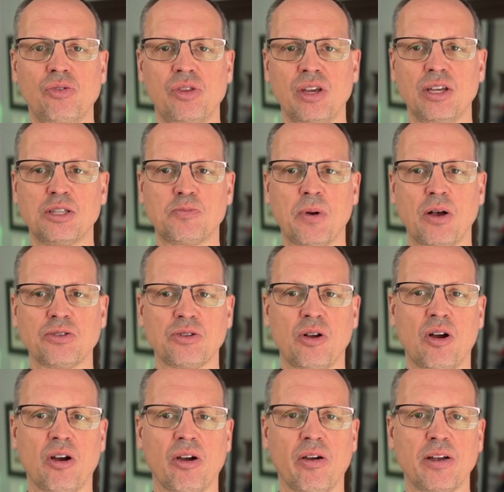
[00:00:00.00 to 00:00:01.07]
the Spousal
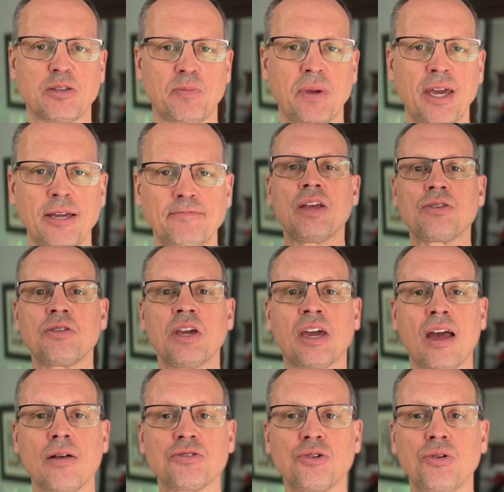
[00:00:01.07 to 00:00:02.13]
RRSP. Okay, so the
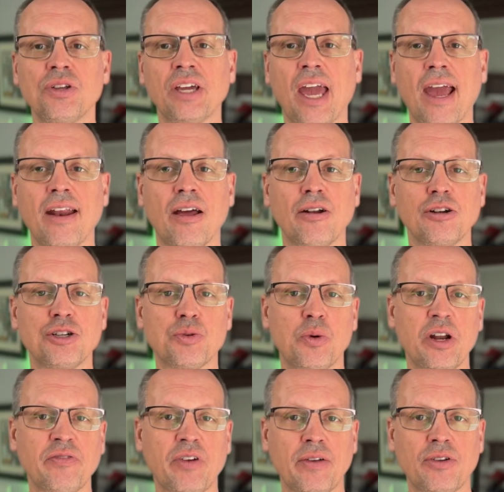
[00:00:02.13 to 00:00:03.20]
account's holding
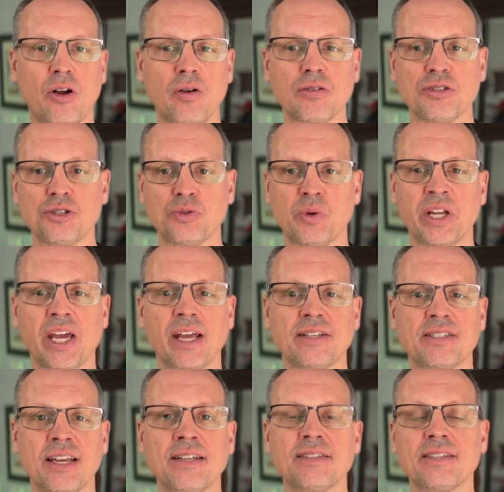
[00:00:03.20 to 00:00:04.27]

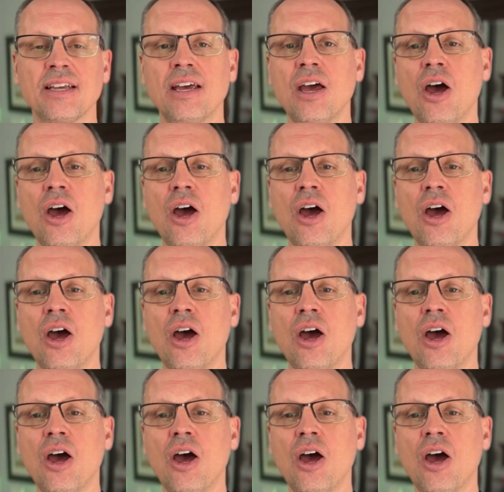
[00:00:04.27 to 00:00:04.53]
$825.28.